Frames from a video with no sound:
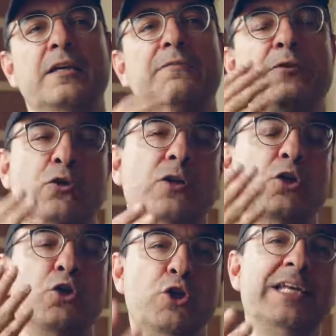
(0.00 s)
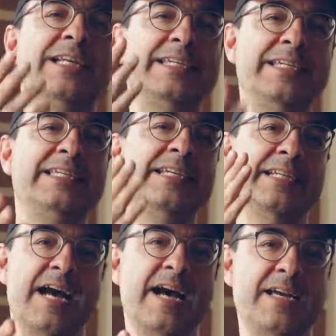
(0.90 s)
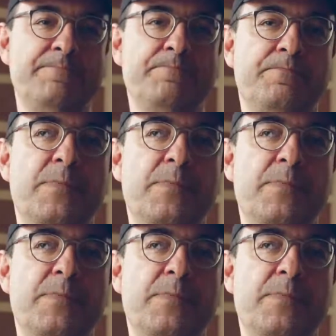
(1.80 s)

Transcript: If you're a good and decent guy,